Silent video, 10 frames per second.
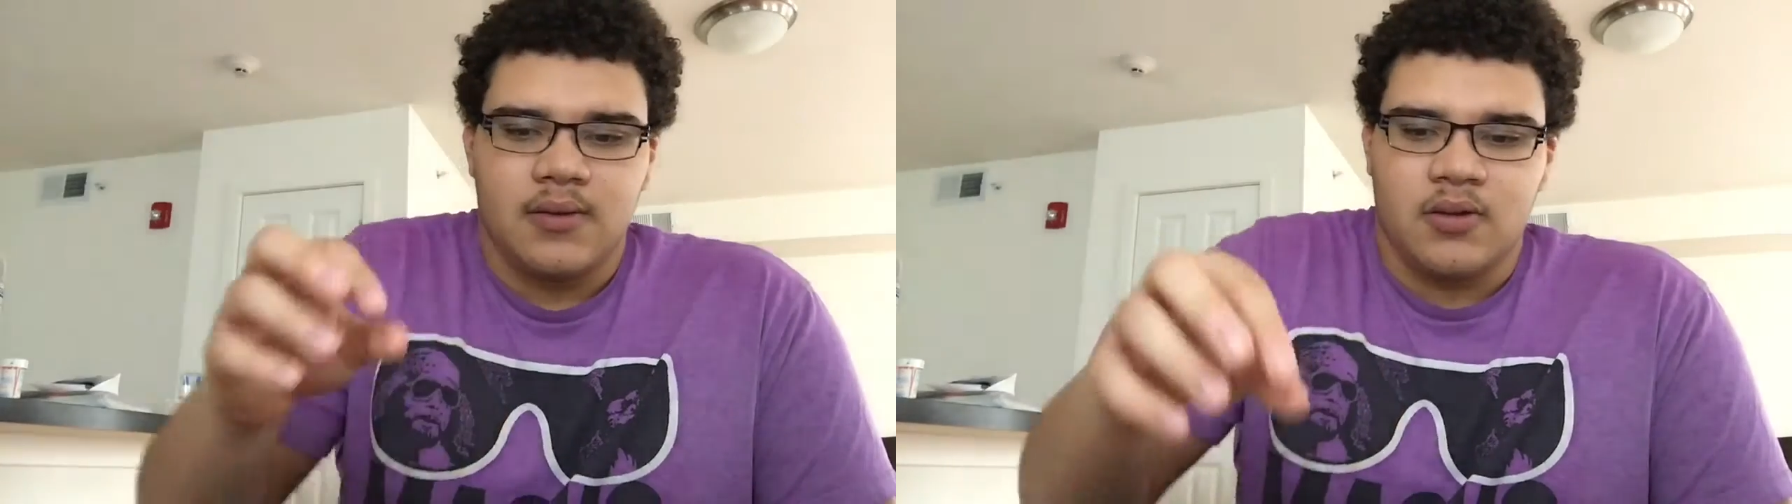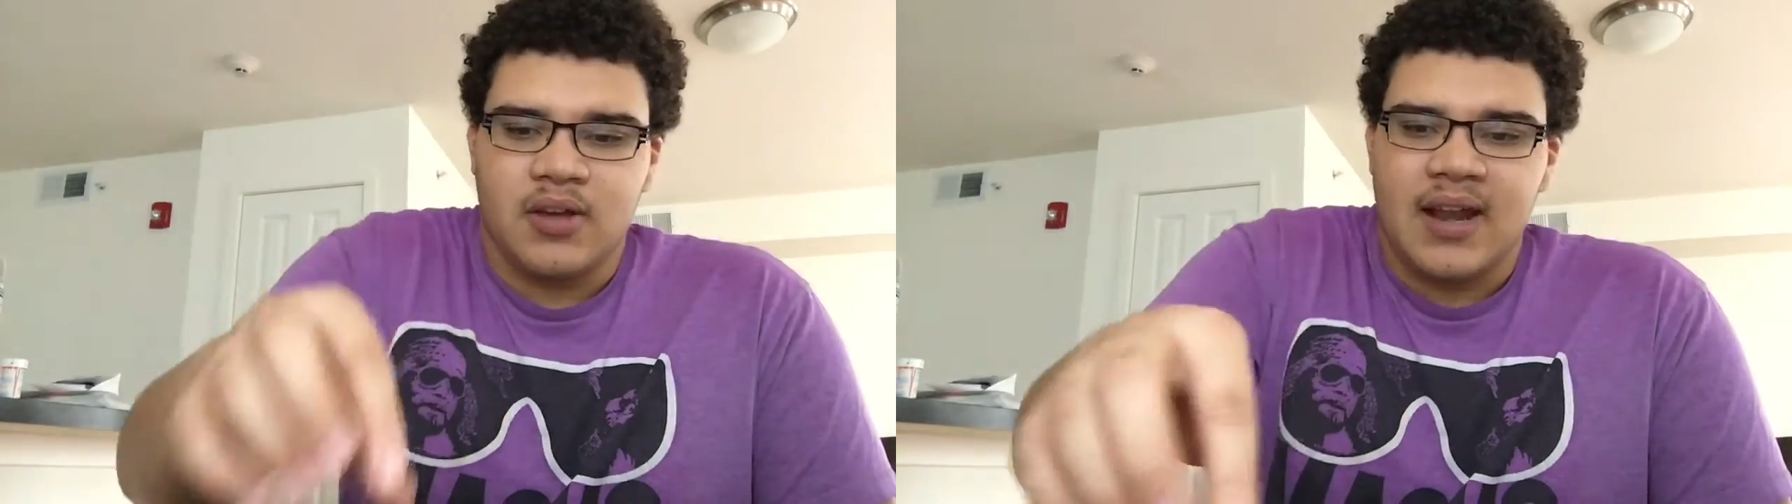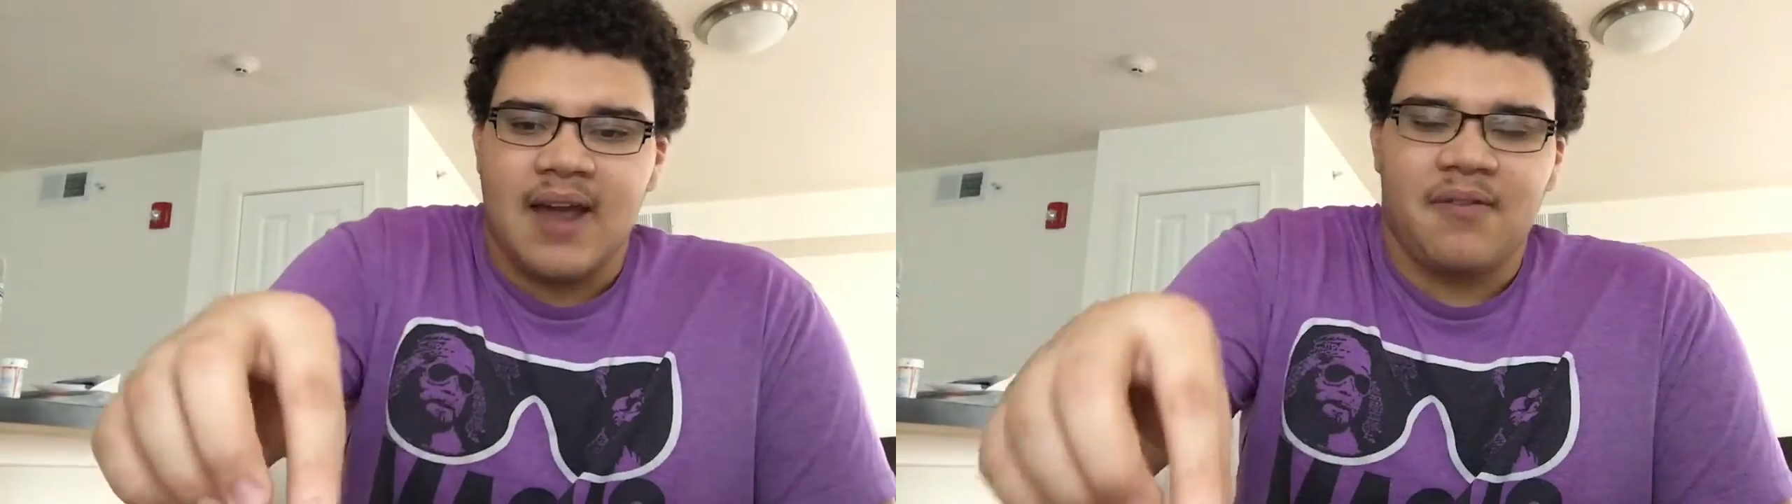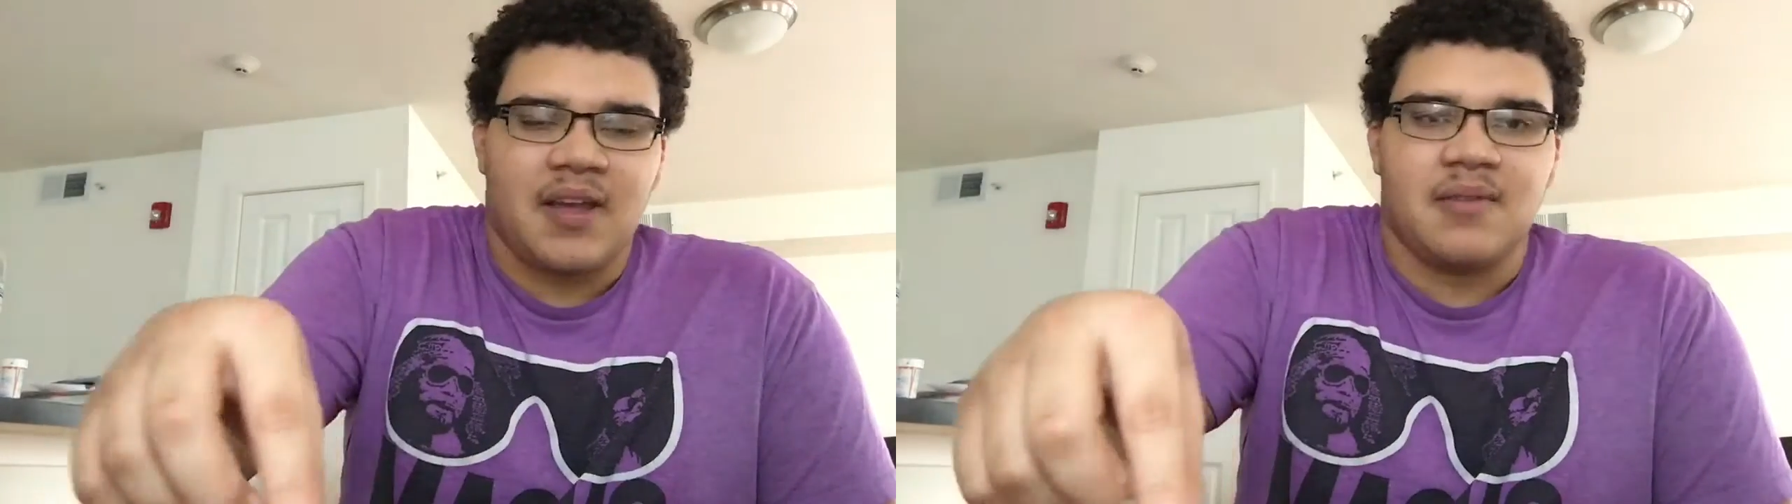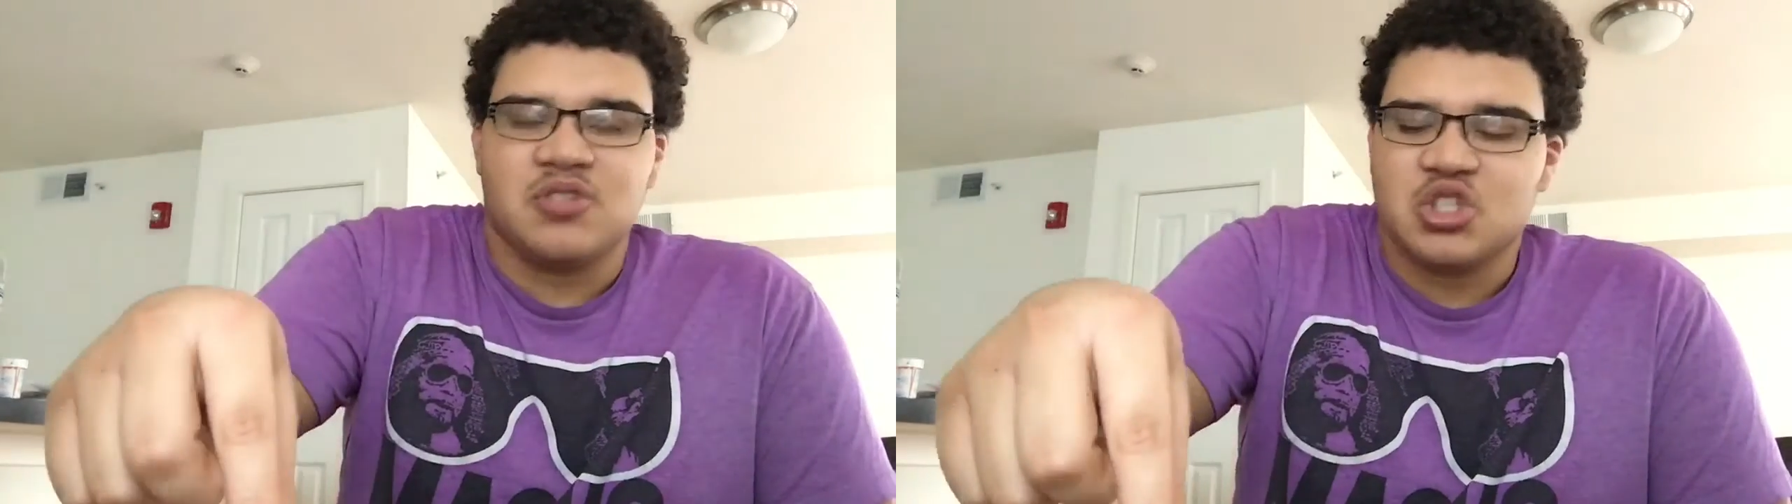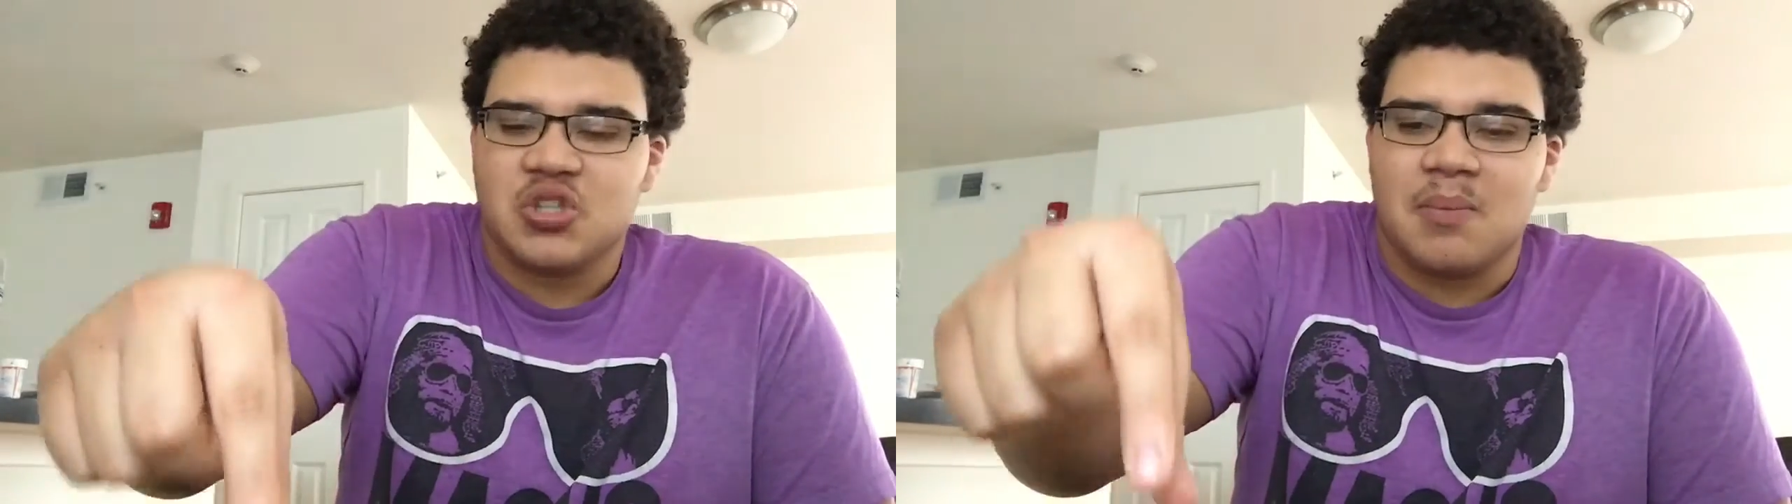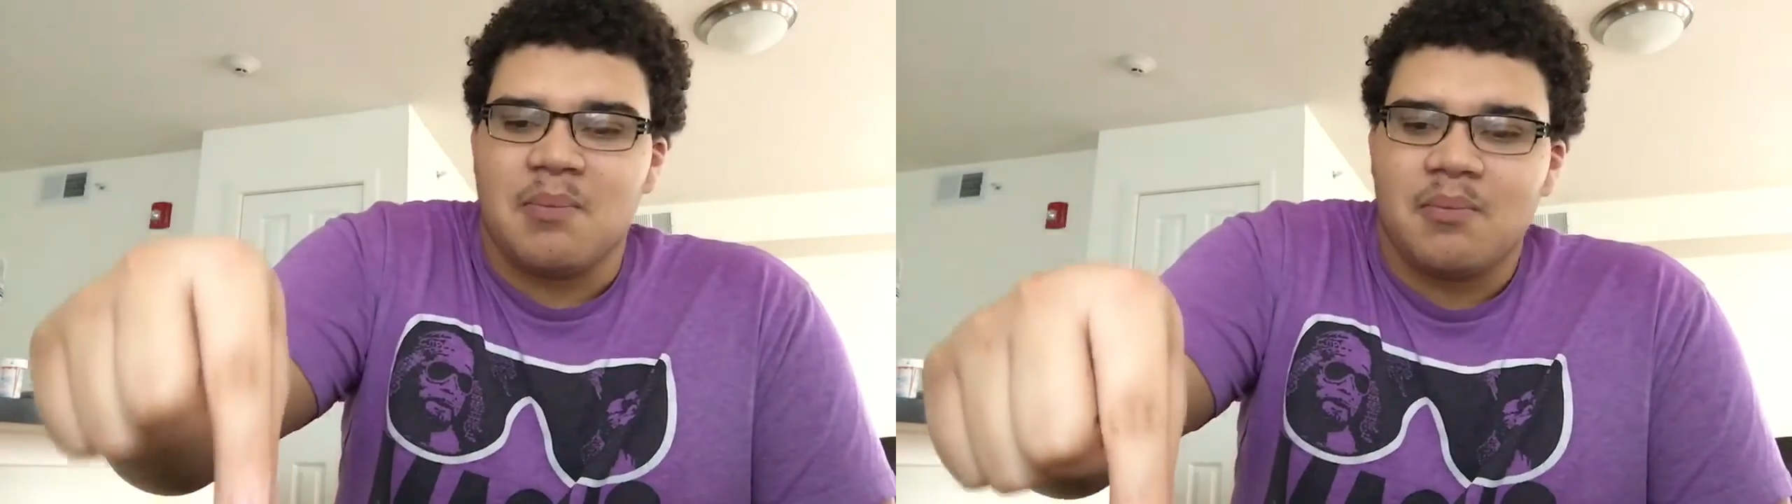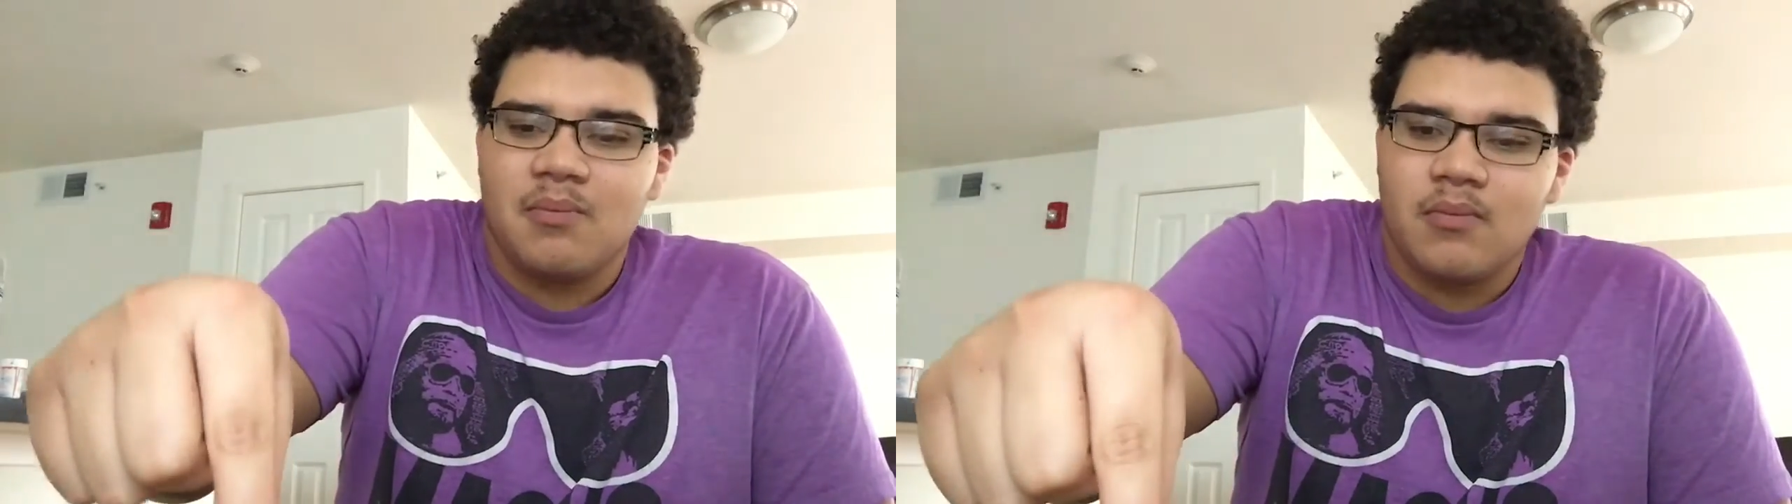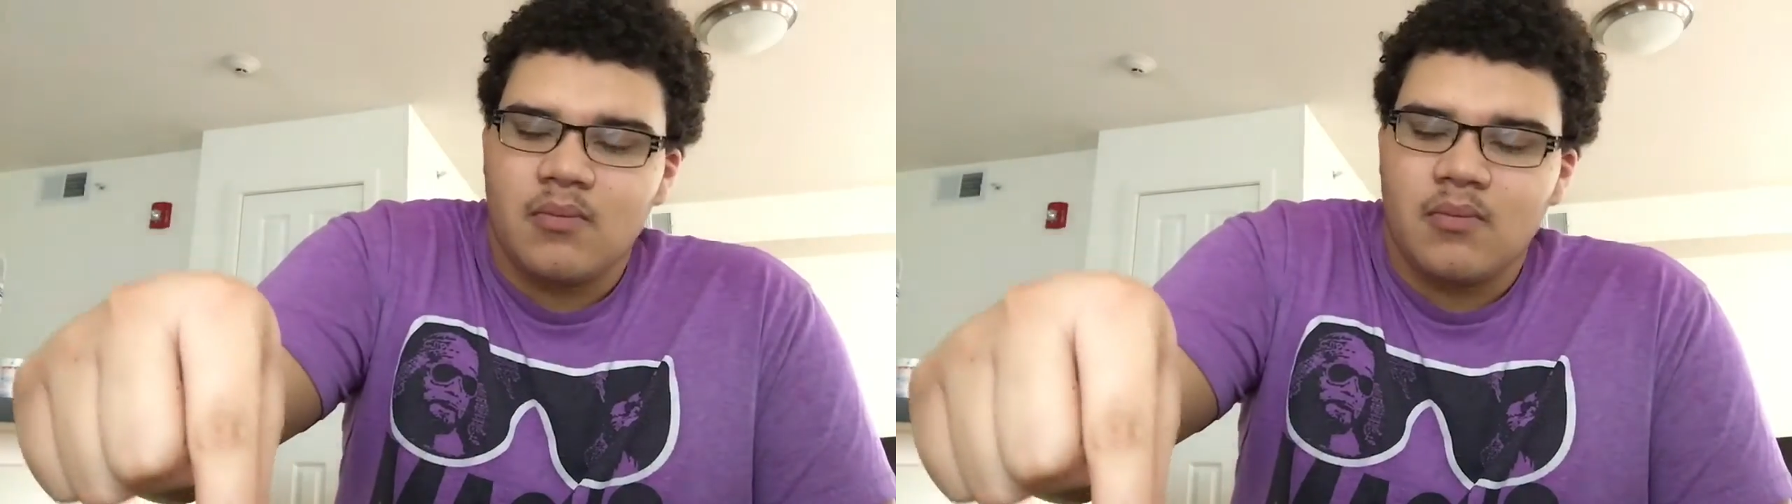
you can have like a